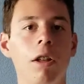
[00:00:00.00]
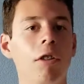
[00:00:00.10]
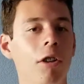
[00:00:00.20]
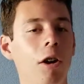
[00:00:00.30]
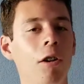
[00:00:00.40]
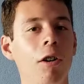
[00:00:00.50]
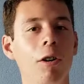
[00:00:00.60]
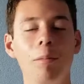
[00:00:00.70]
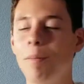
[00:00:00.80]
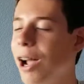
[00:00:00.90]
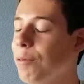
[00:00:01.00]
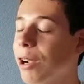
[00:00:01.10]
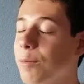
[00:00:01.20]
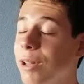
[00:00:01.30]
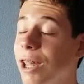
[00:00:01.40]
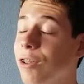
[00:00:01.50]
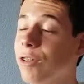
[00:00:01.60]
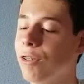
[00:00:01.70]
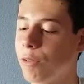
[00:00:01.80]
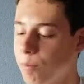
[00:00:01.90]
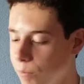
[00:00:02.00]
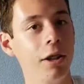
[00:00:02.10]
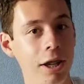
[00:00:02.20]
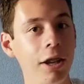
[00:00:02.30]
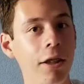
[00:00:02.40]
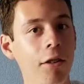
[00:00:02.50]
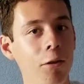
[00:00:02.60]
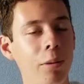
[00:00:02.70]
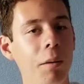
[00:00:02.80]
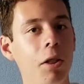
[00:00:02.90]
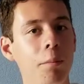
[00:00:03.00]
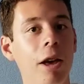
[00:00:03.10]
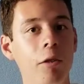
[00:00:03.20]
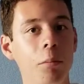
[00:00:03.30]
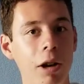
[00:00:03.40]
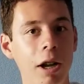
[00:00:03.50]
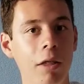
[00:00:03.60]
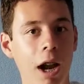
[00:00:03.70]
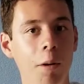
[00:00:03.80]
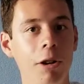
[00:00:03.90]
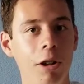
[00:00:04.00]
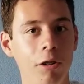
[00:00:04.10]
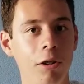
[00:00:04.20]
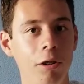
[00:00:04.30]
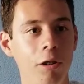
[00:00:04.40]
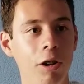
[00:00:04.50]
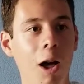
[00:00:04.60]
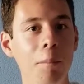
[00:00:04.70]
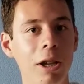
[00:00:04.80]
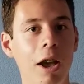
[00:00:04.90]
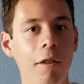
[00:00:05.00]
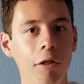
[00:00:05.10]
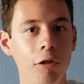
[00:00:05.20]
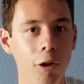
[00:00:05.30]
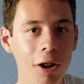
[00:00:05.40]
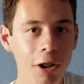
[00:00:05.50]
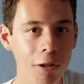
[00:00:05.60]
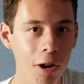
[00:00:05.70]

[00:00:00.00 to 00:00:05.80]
So my recommendations, Adidas is probably the best brand that I would go to. Not because it's trendy